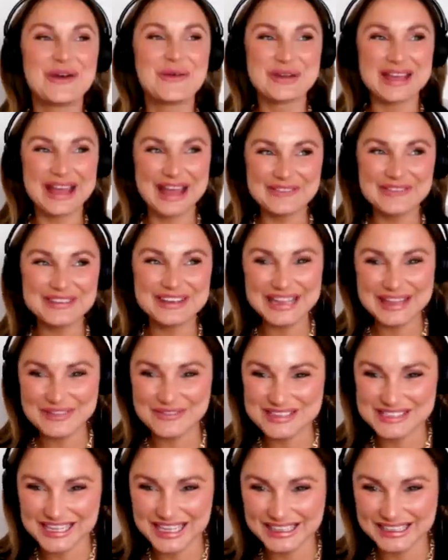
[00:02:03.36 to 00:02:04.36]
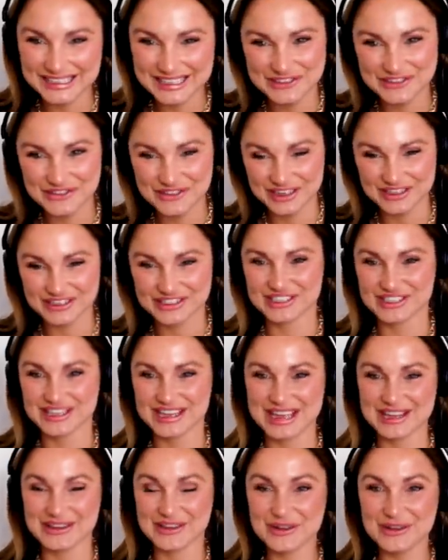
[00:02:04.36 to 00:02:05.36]
We haven't even done an introduction
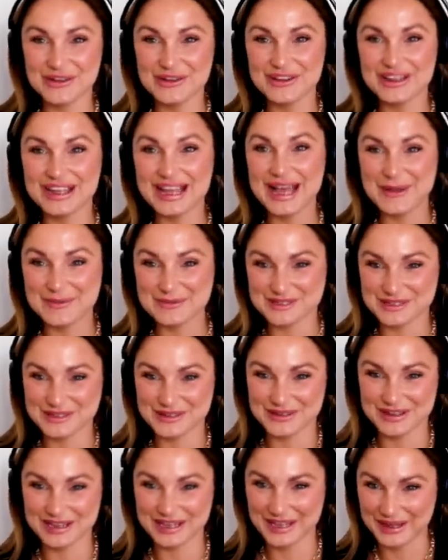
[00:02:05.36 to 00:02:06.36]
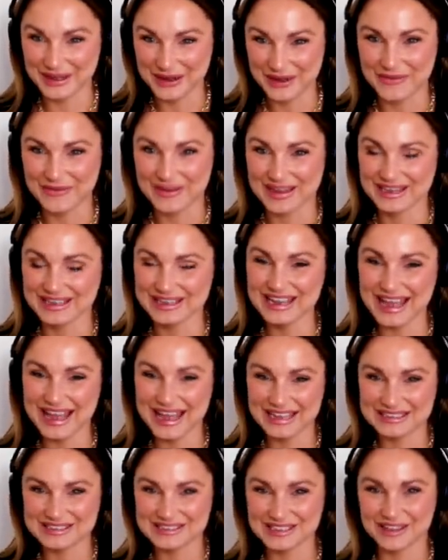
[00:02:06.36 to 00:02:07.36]
yet. You look absolutely glowing,
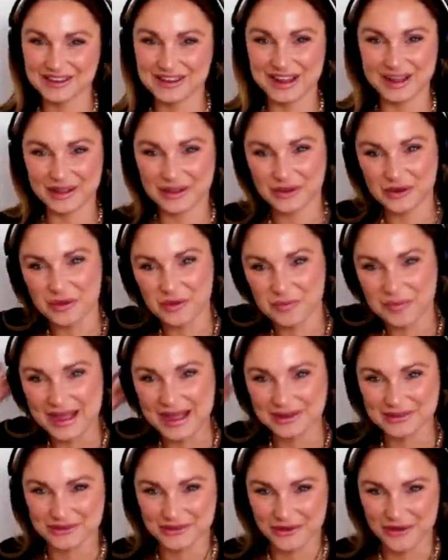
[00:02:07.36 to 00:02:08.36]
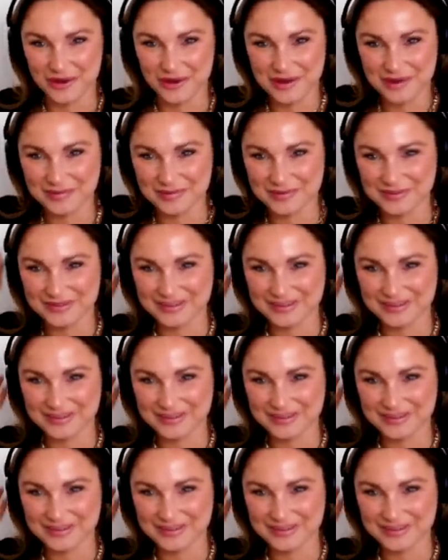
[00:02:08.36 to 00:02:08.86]
and Thank I like you. your backdrop.